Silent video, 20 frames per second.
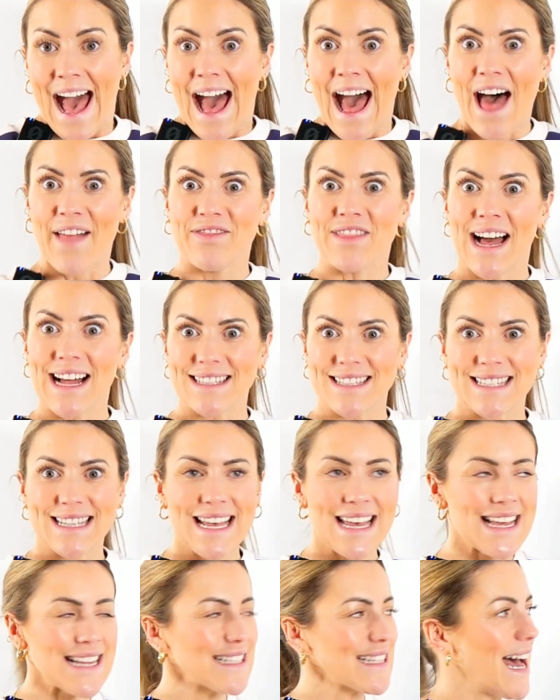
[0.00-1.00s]
And that's
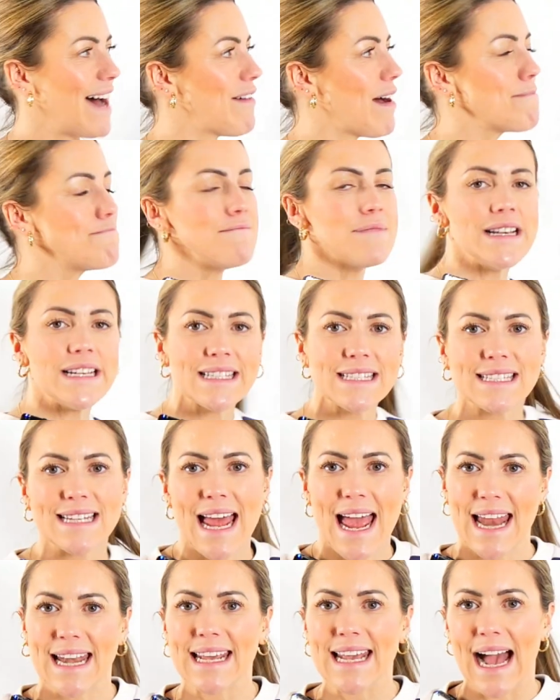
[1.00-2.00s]
it. Have I missed
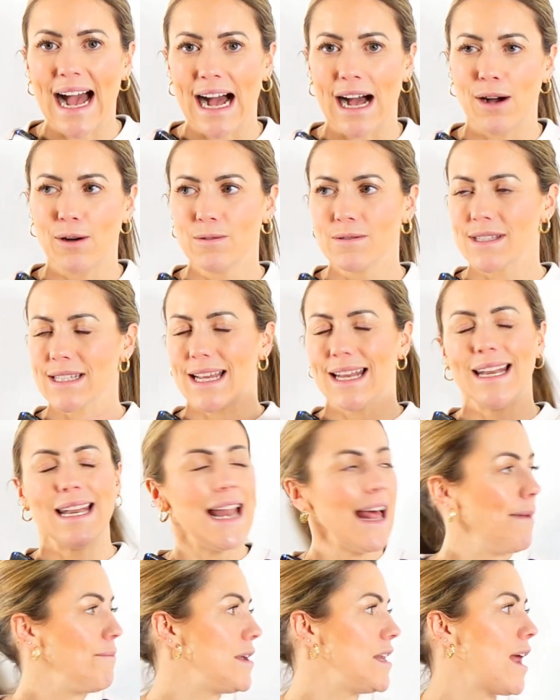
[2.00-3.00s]
any out?
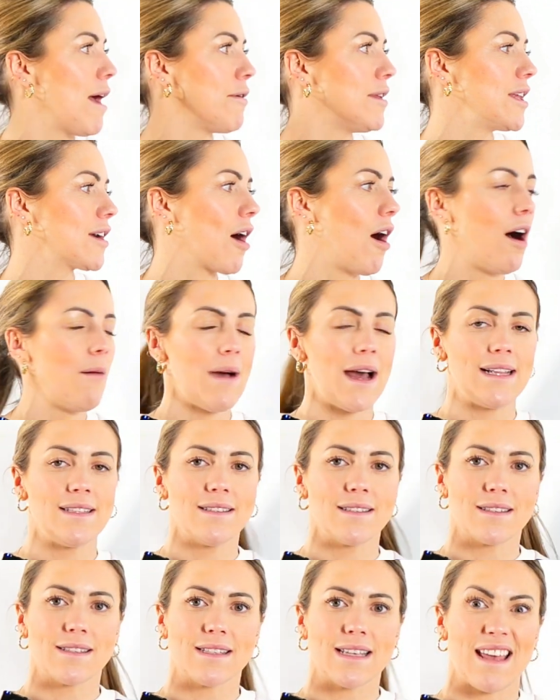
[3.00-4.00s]
Let me know in the
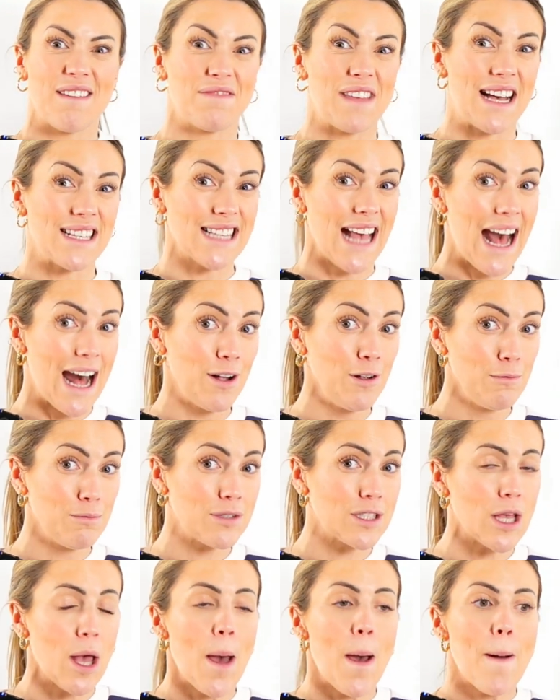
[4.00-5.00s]
comments if that's
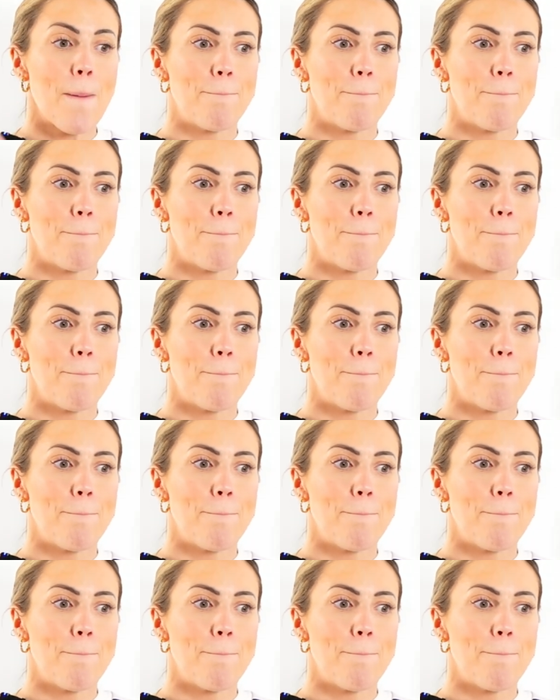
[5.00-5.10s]
helped.